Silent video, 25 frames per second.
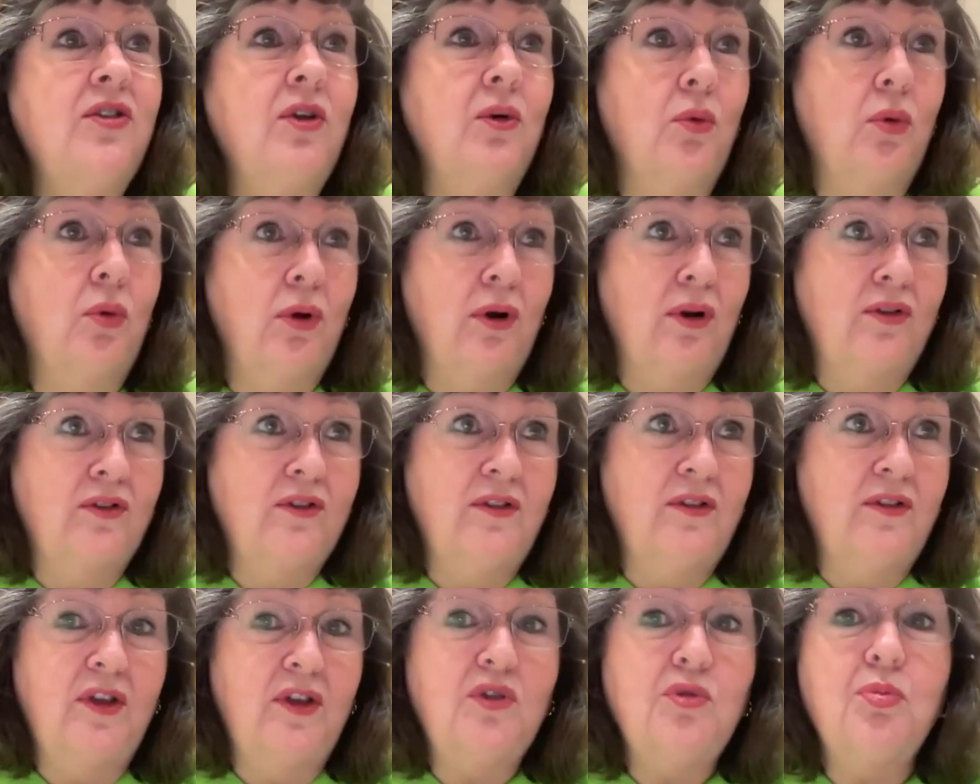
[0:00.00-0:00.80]
the words
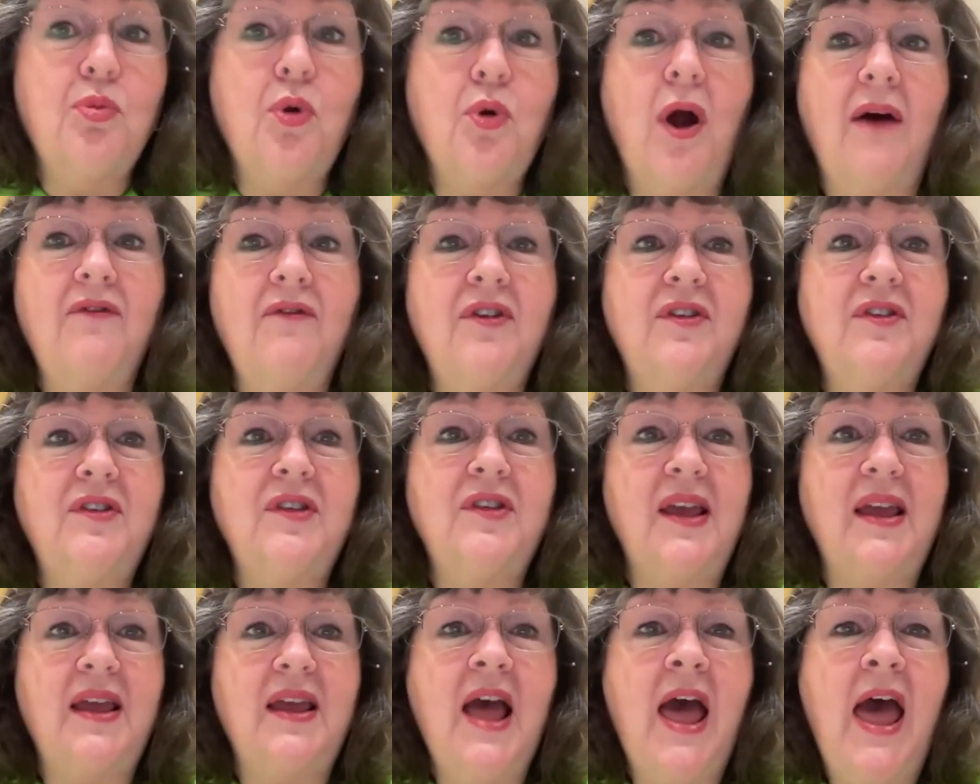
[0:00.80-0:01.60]
of this
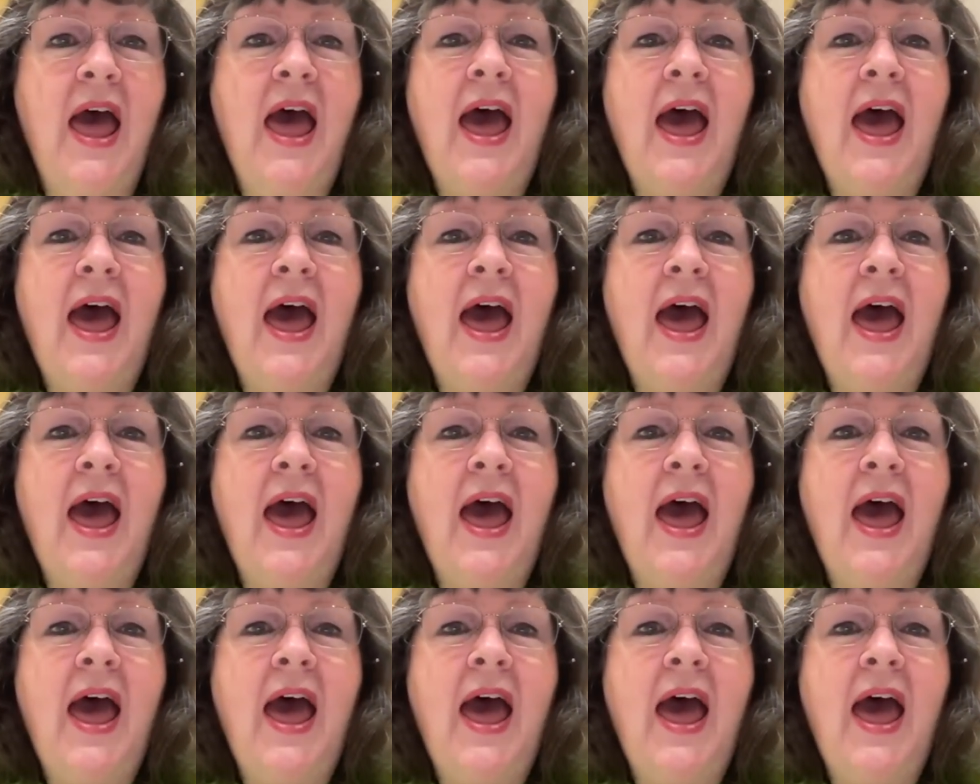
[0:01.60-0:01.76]
prophecy,